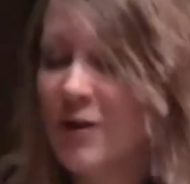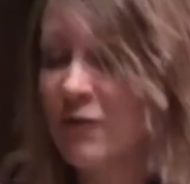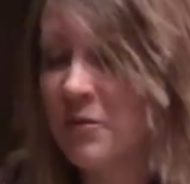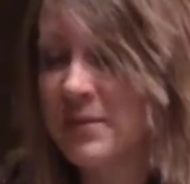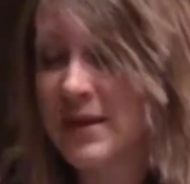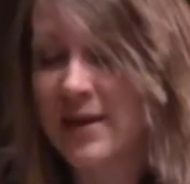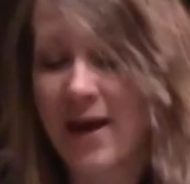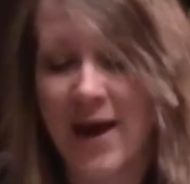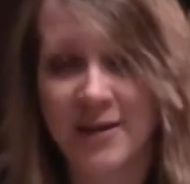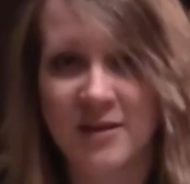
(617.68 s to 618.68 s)
For
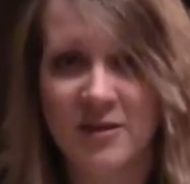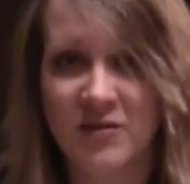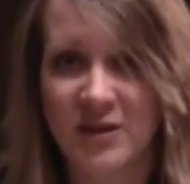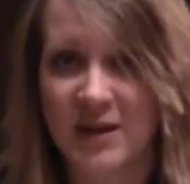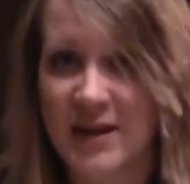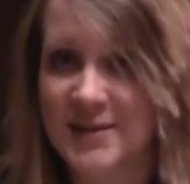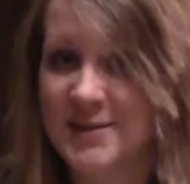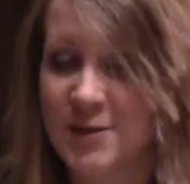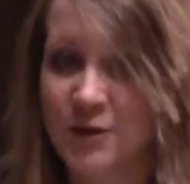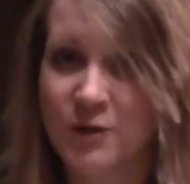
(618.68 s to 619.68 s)
me, I think of it as
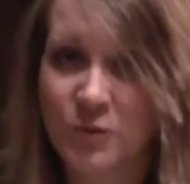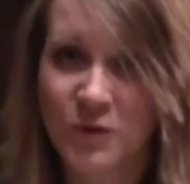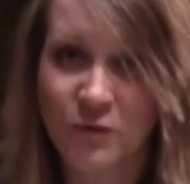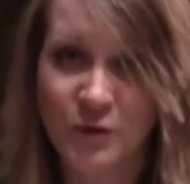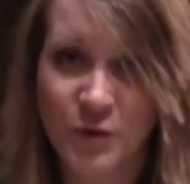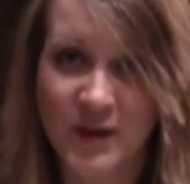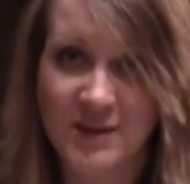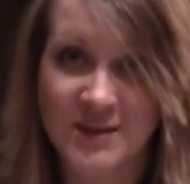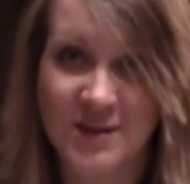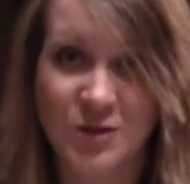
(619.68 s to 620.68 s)
they're in the
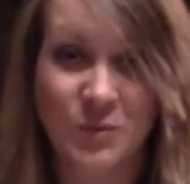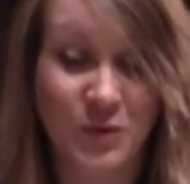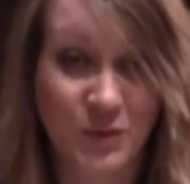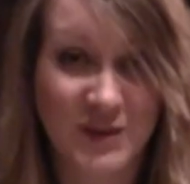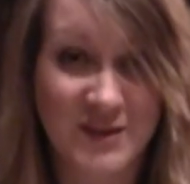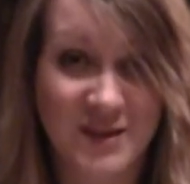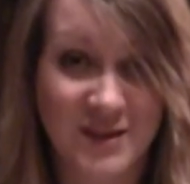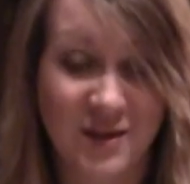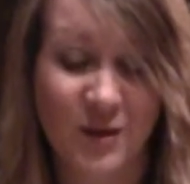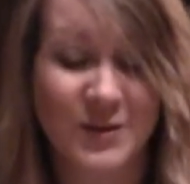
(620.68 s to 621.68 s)
refrigerated section with the rest of the
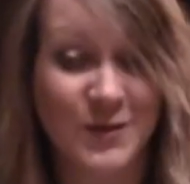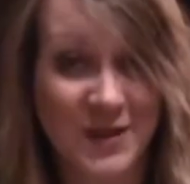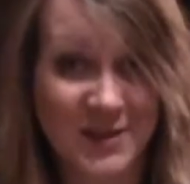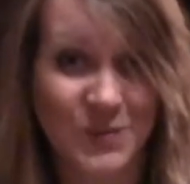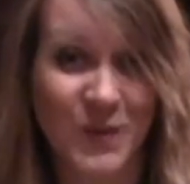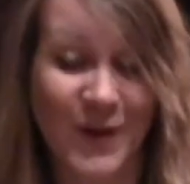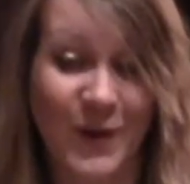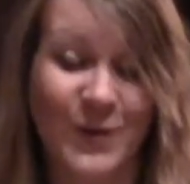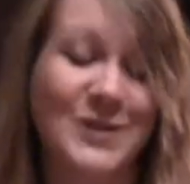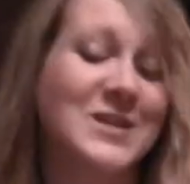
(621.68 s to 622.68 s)
dairy, so that's where it
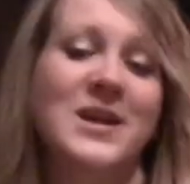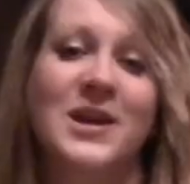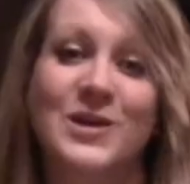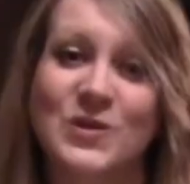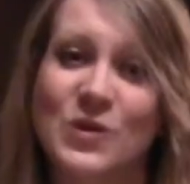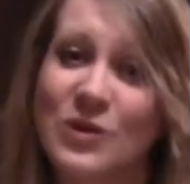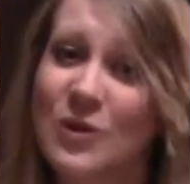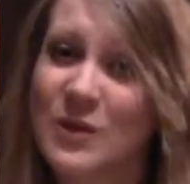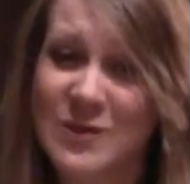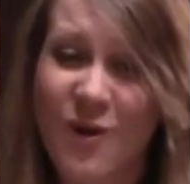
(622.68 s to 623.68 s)
goes. So, you
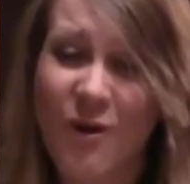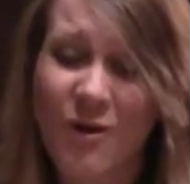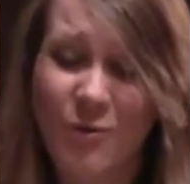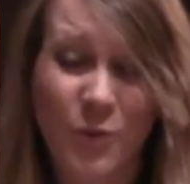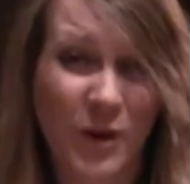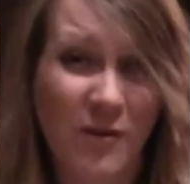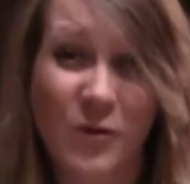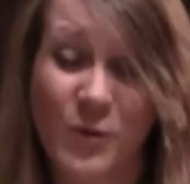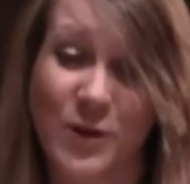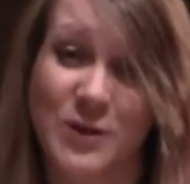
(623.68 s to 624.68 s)
know, it's all
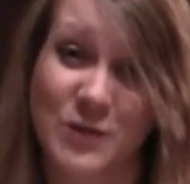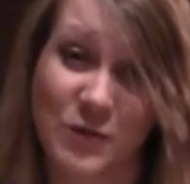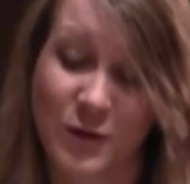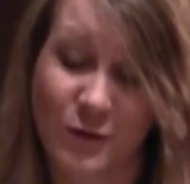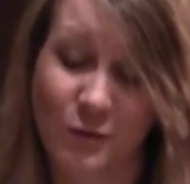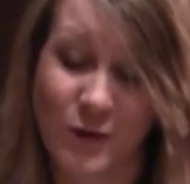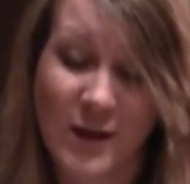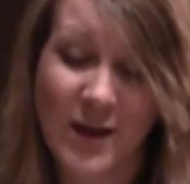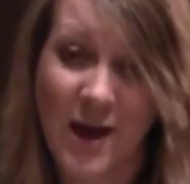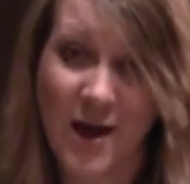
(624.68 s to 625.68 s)
whatever works for you.
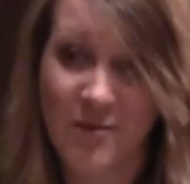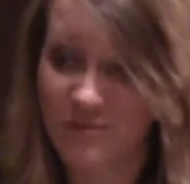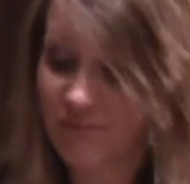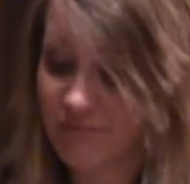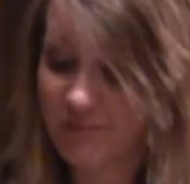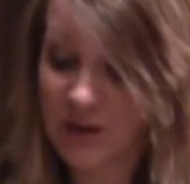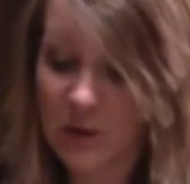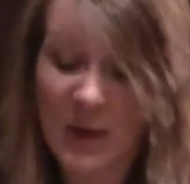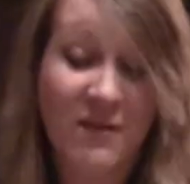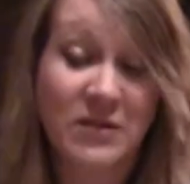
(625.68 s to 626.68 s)
You
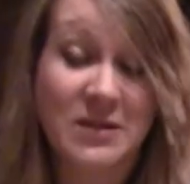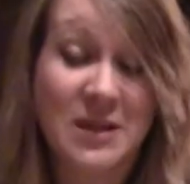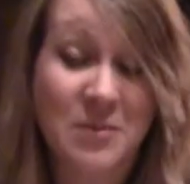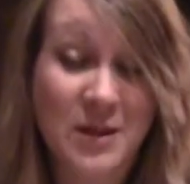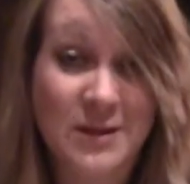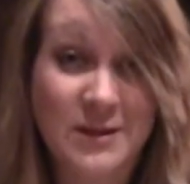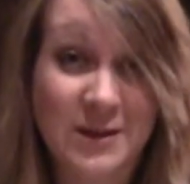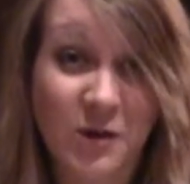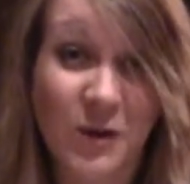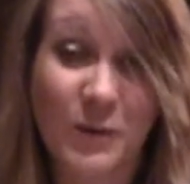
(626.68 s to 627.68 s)
know, having them in the
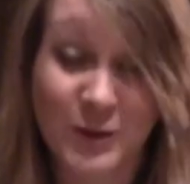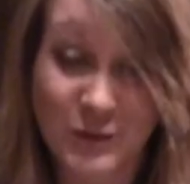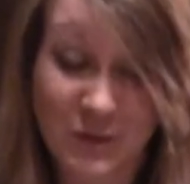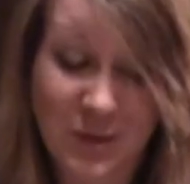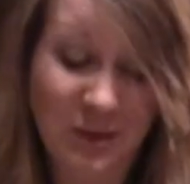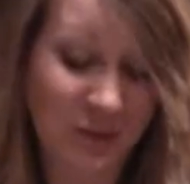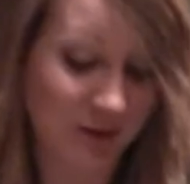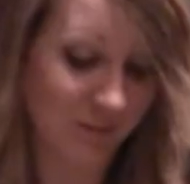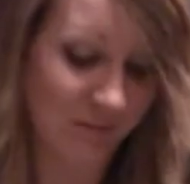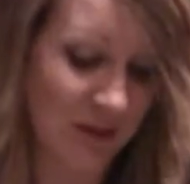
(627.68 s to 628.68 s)
dairy works for me,
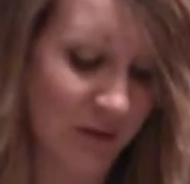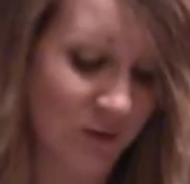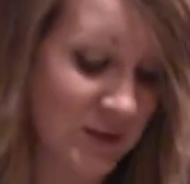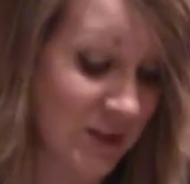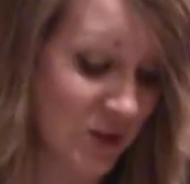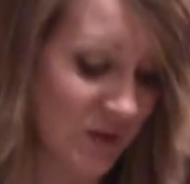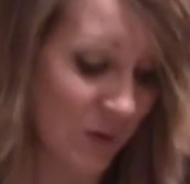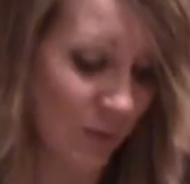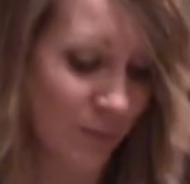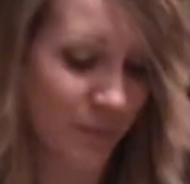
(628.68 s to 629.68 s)
but, you know, to each his own.